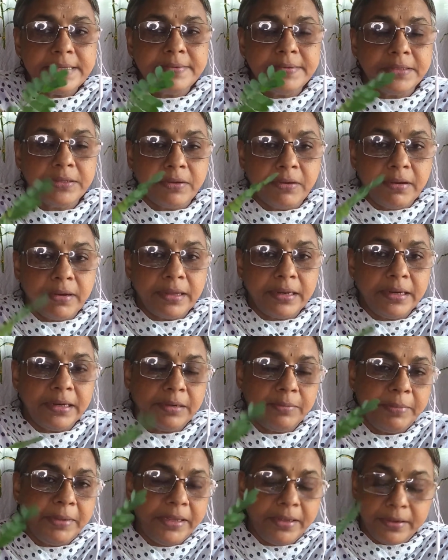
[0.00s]
with
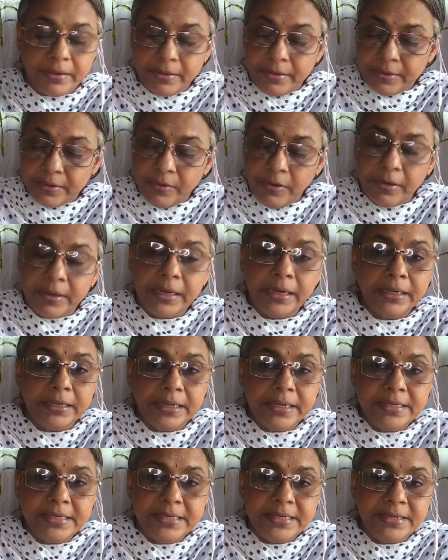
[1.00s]
coconut
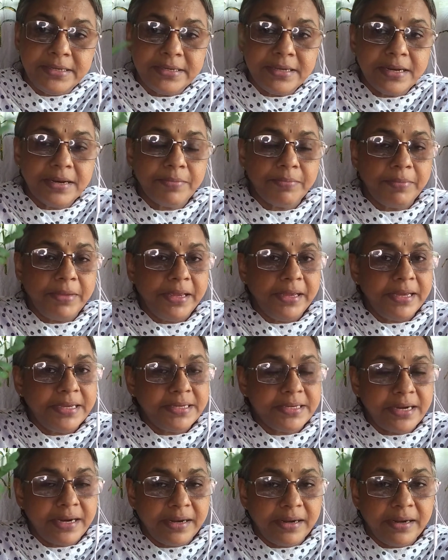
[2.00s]
and ginger, make a
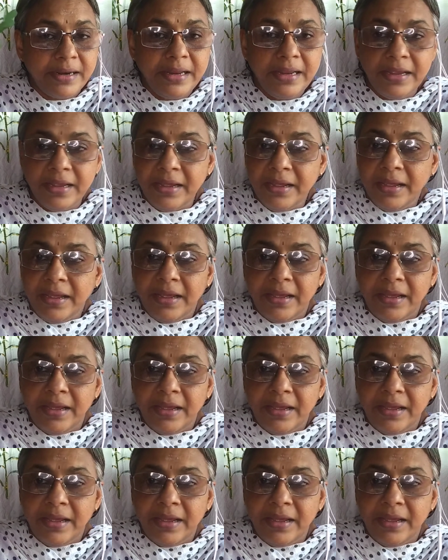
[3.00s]
chutney,